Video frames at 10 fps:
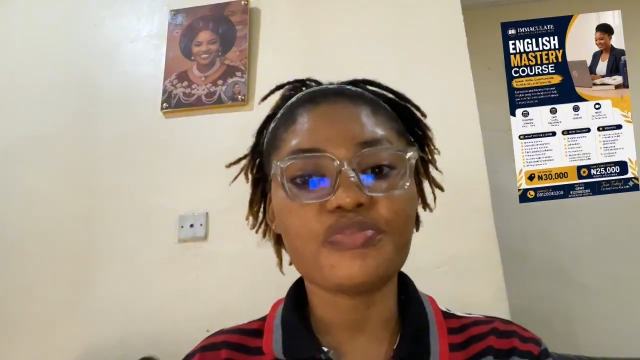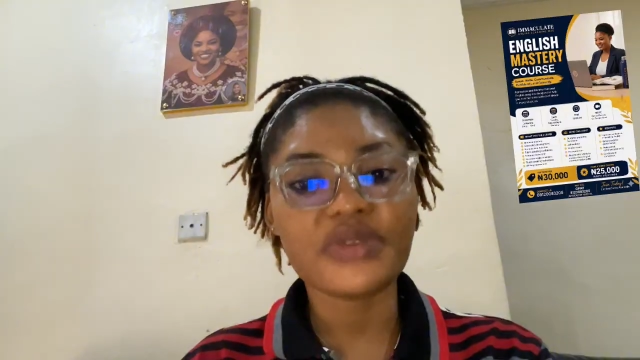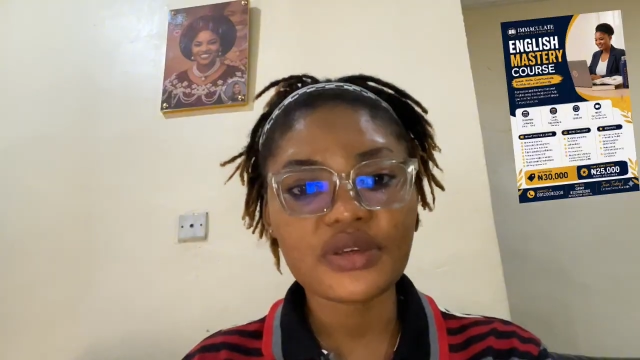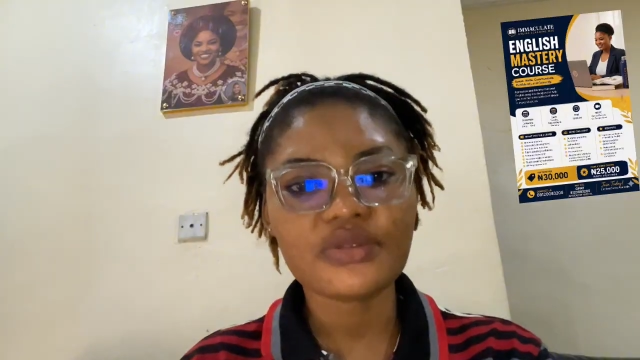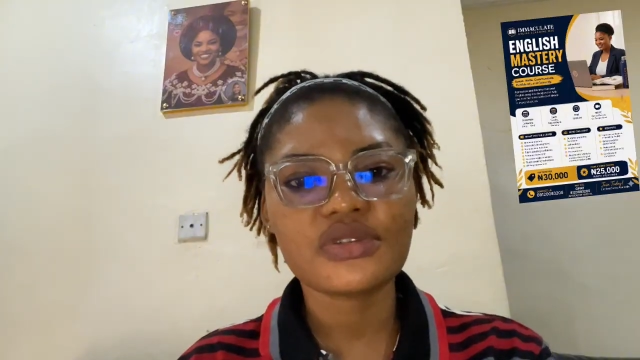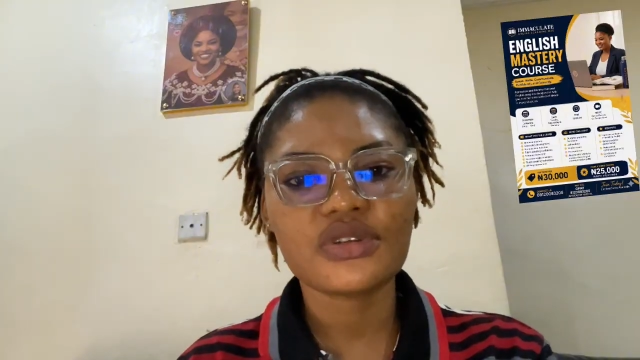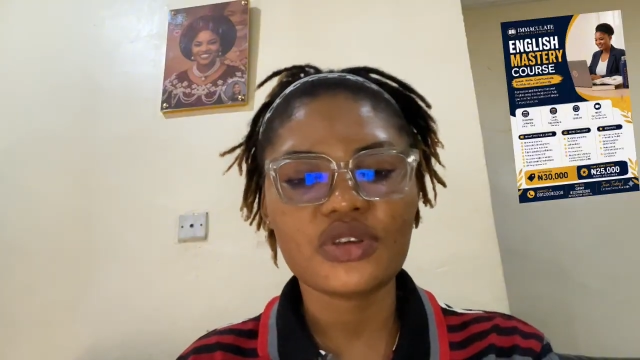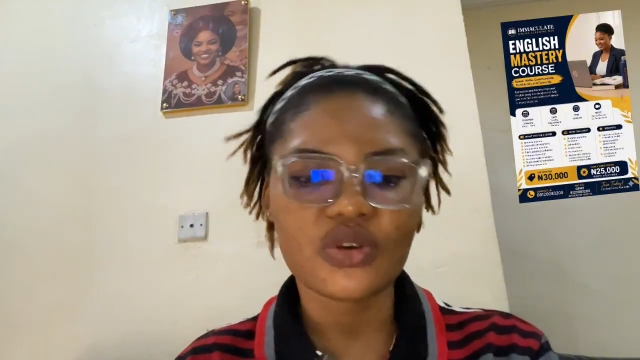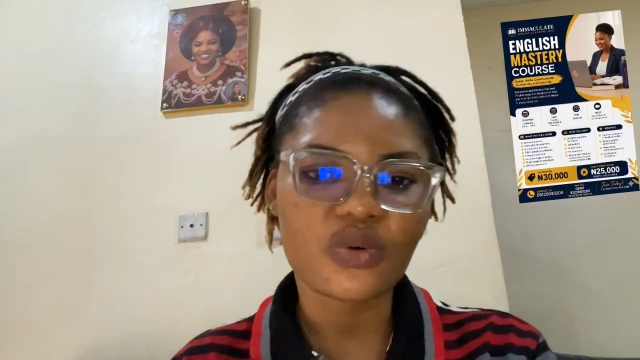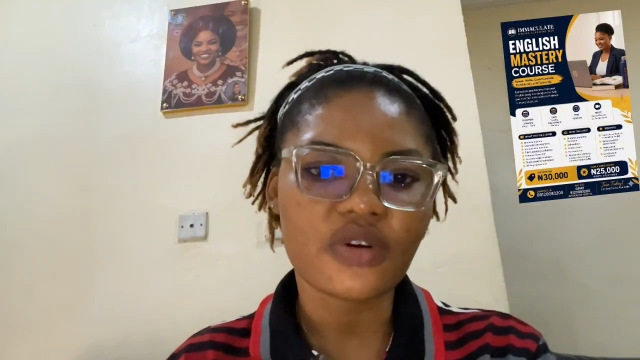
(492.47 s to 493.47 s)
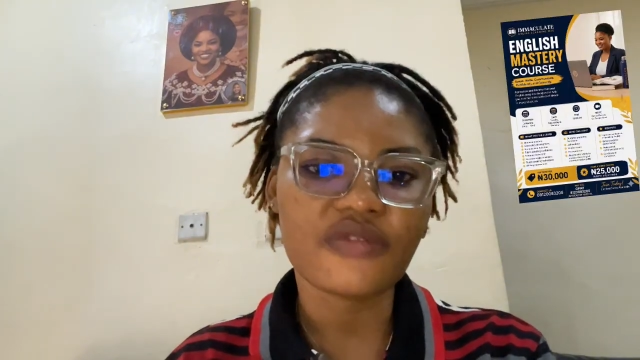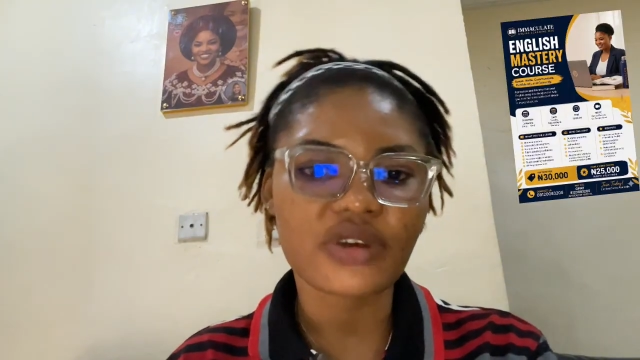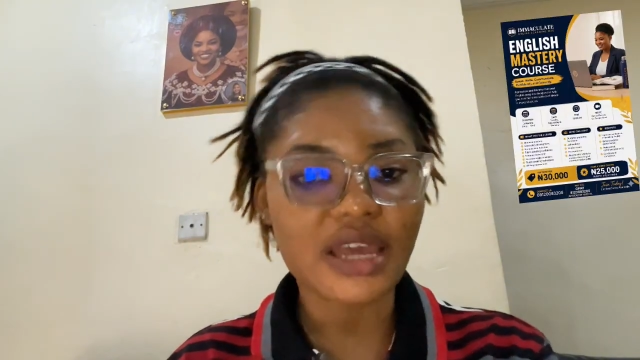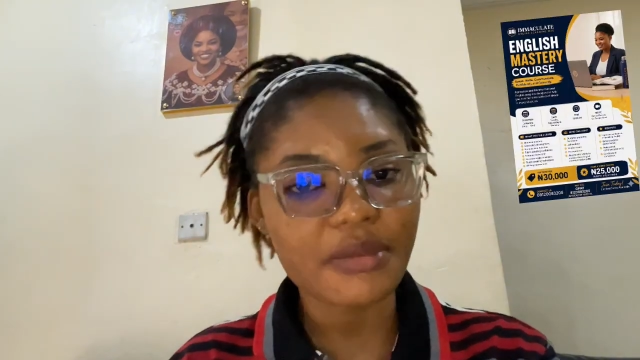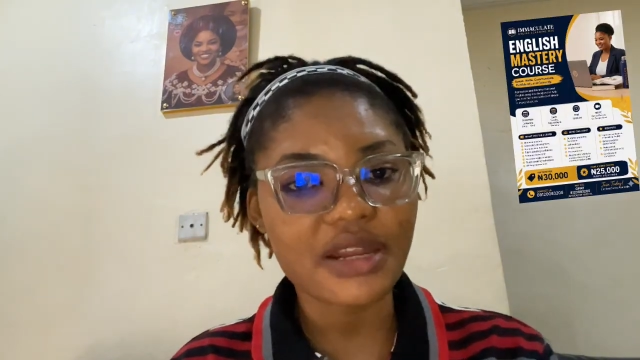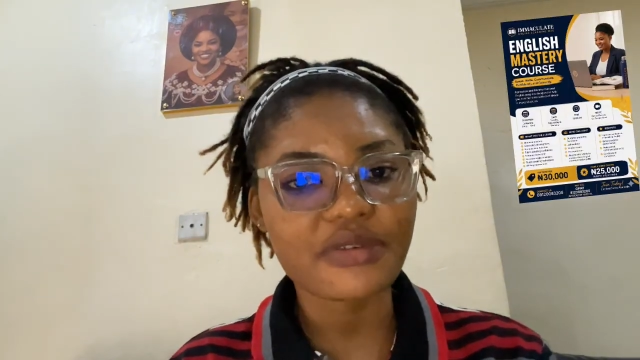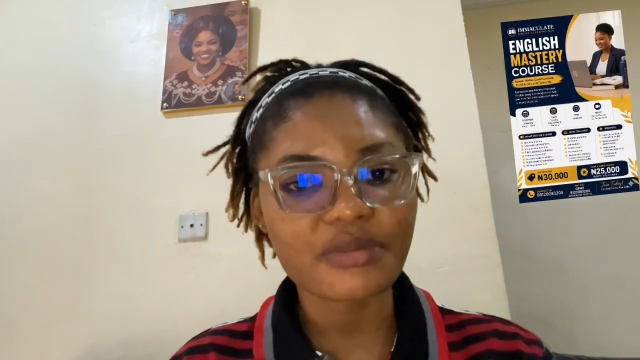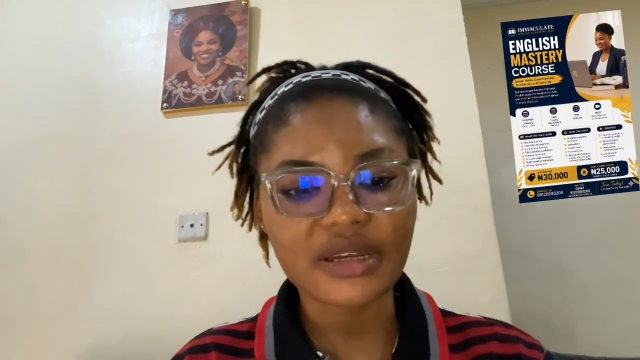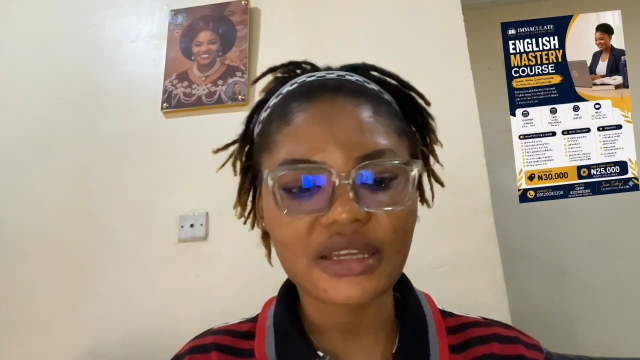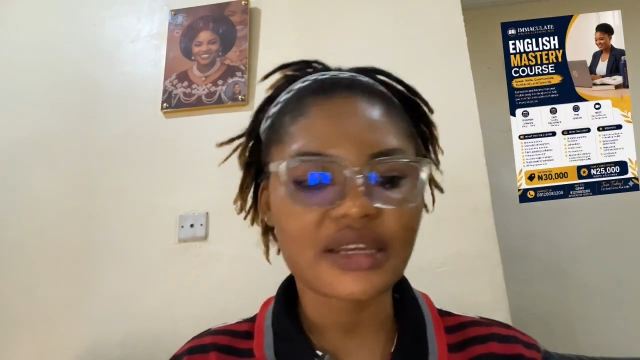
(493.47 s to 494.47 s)
build your vocabulary
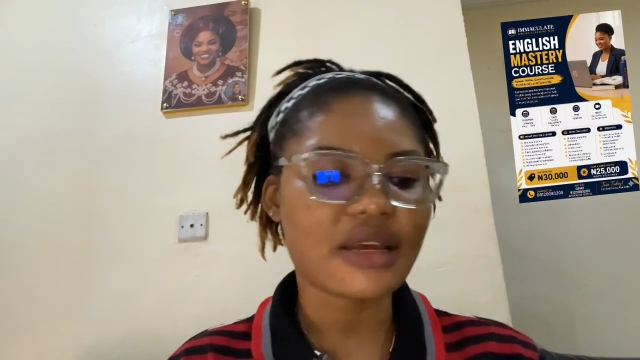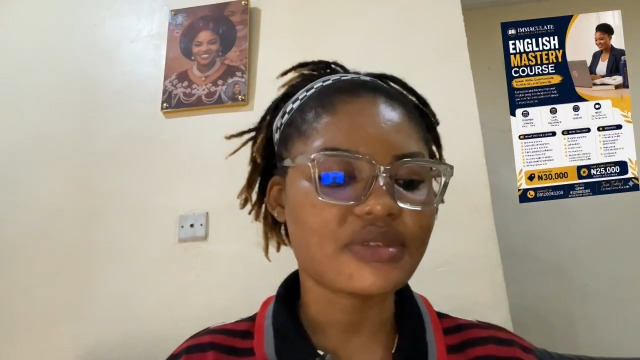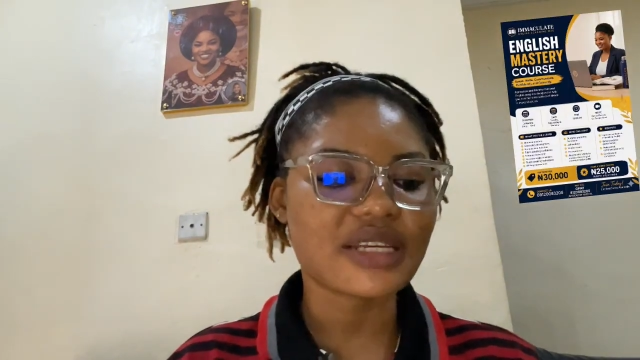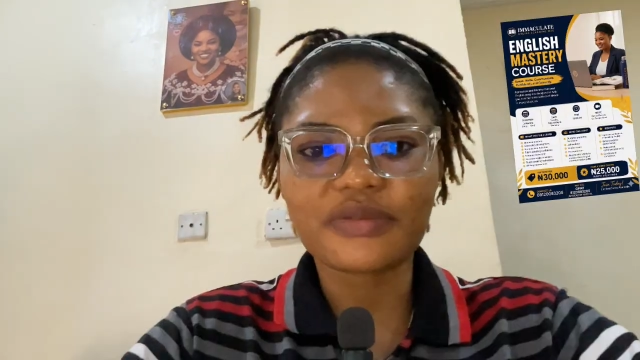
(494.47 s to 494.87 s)
bank account.